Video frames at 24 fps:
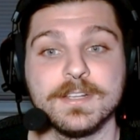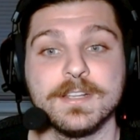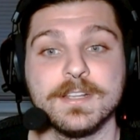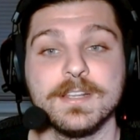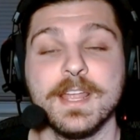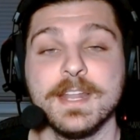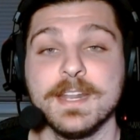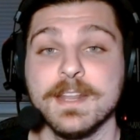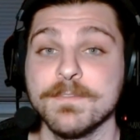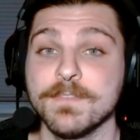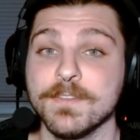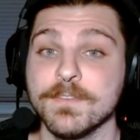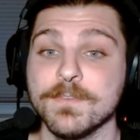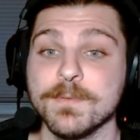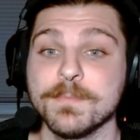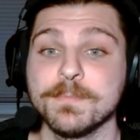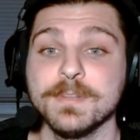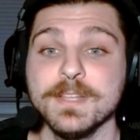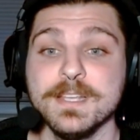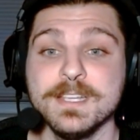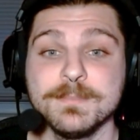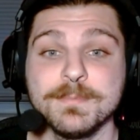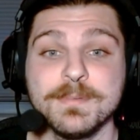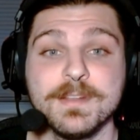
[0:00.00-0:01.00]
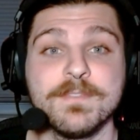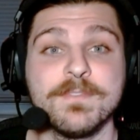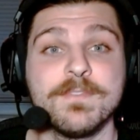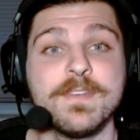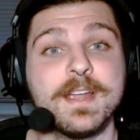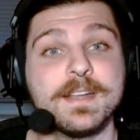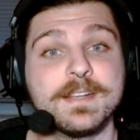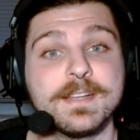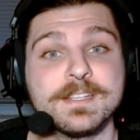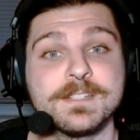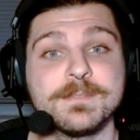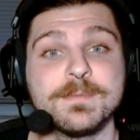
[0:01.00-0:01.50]
and if the replacement
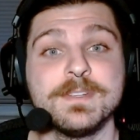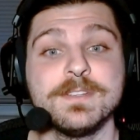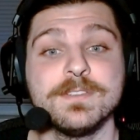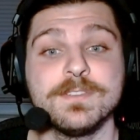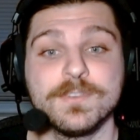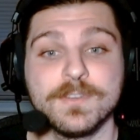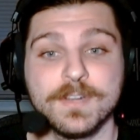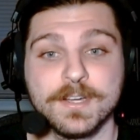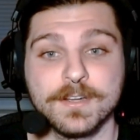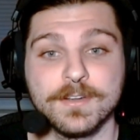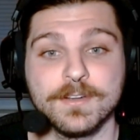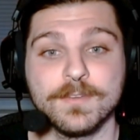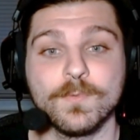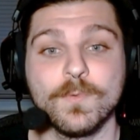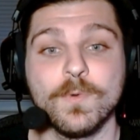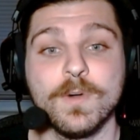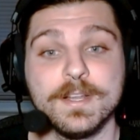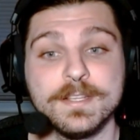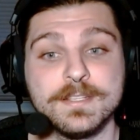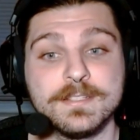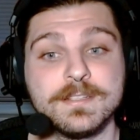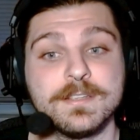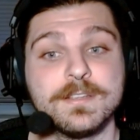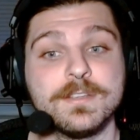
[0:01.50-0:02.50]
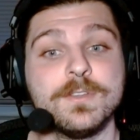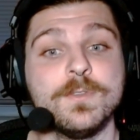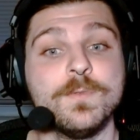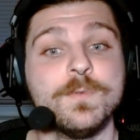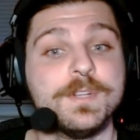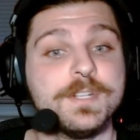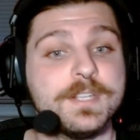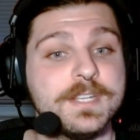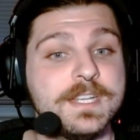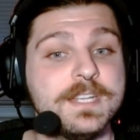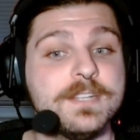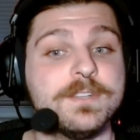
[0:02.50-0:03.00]
effect has been triggered once, you
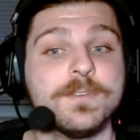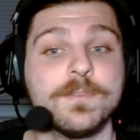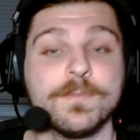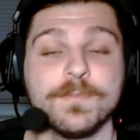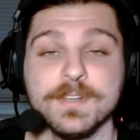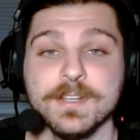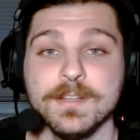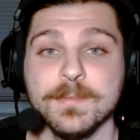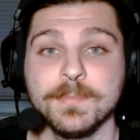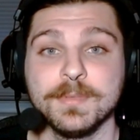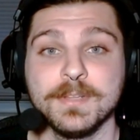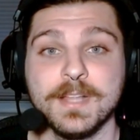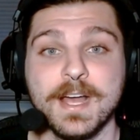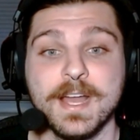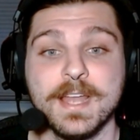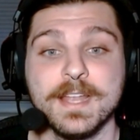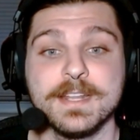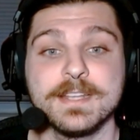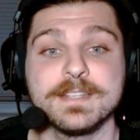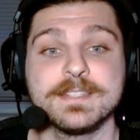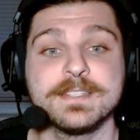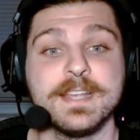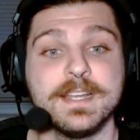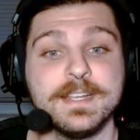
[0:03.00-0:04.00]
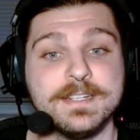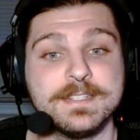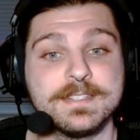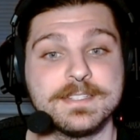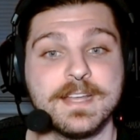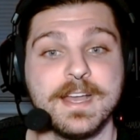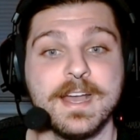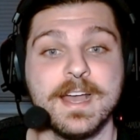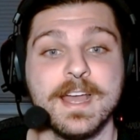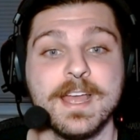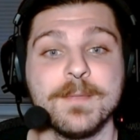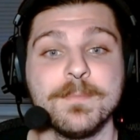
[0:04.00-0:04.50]
would need to reapply it a second
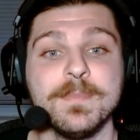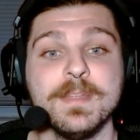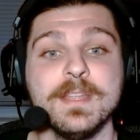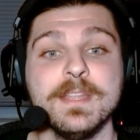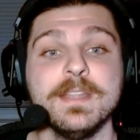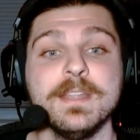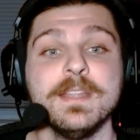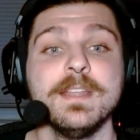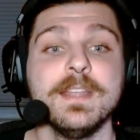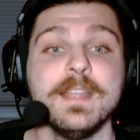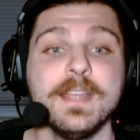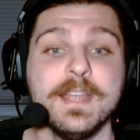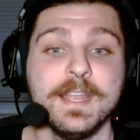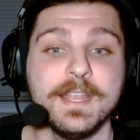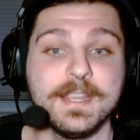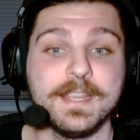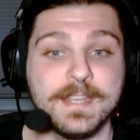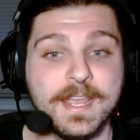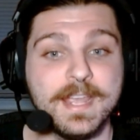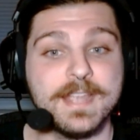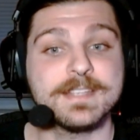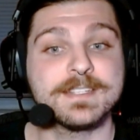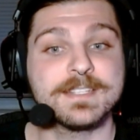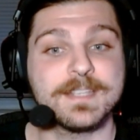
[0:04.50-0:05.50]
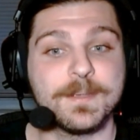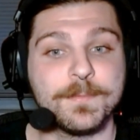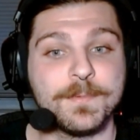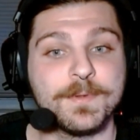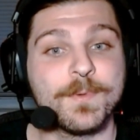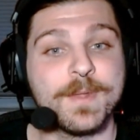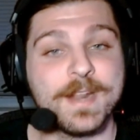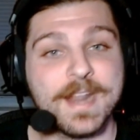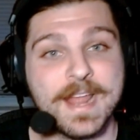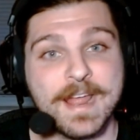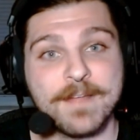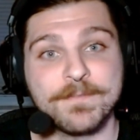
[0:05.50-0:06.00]
time in case someone
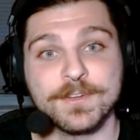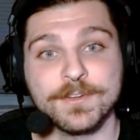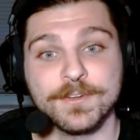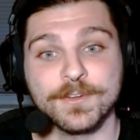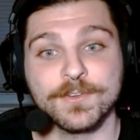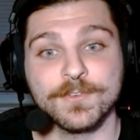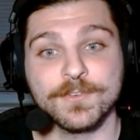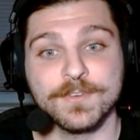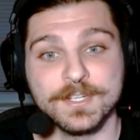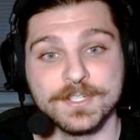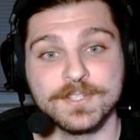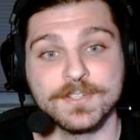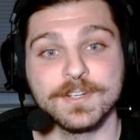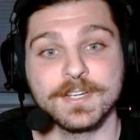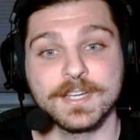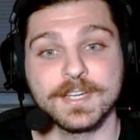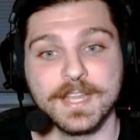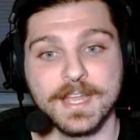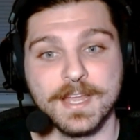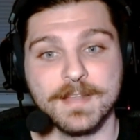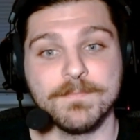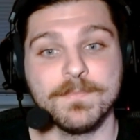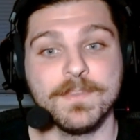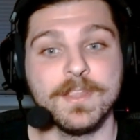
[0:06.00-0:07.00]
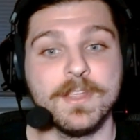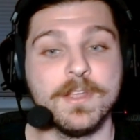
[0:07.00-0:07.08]
went after your creature again.